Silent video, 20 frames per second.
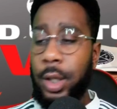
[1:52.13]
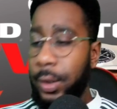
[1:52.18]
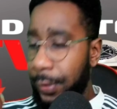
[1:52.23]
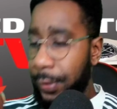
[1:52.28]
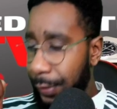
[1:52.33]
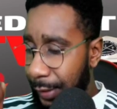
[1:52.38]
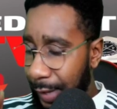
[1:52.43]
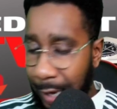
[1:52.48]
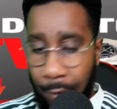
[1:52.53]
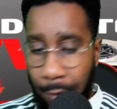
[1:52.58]

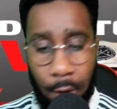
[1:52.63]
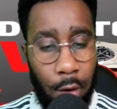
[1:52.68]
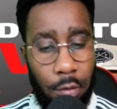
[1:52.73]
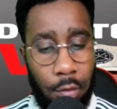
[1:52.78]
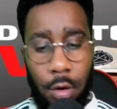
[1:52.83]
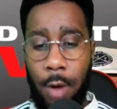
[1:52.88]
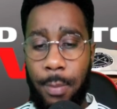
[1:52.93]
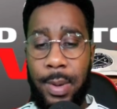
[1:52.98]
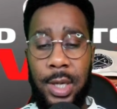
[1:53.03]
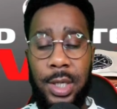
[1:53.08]
they were
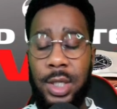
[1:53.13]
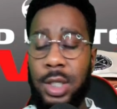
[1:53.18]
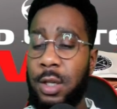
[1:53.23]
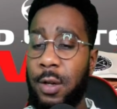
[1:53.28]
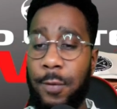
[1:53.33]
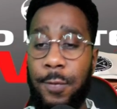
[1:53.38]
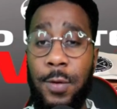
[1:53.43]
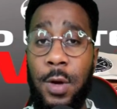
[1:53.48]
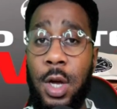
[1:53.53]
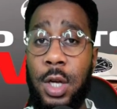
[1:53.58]
rubbish in
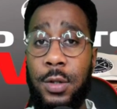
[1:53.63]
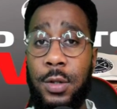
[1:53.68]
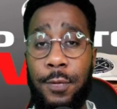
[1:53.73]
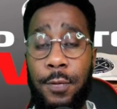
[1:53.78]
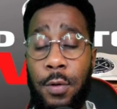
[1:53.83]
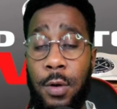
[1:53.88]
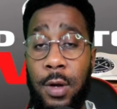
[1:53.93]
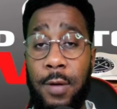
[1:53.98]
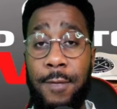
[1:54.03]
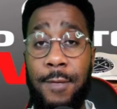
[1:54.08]
the first
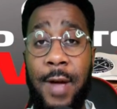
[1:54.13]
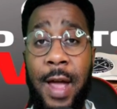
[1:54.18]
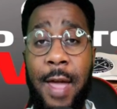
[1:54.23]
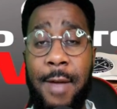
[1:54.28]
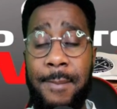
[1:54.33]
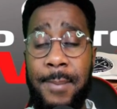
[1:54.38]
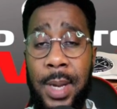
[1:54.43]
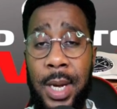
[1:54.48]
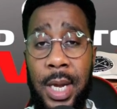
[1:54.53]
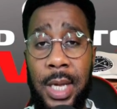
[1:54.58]

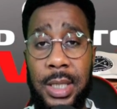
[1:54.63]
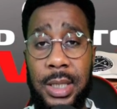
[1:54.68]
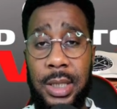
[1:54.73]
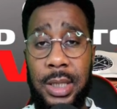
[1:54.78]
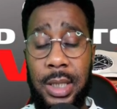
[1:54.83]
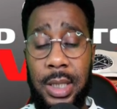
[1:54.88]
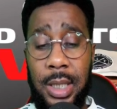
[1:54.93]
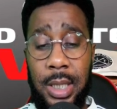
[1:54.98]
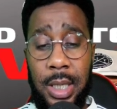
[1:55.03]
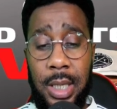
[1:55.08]
45 minutes.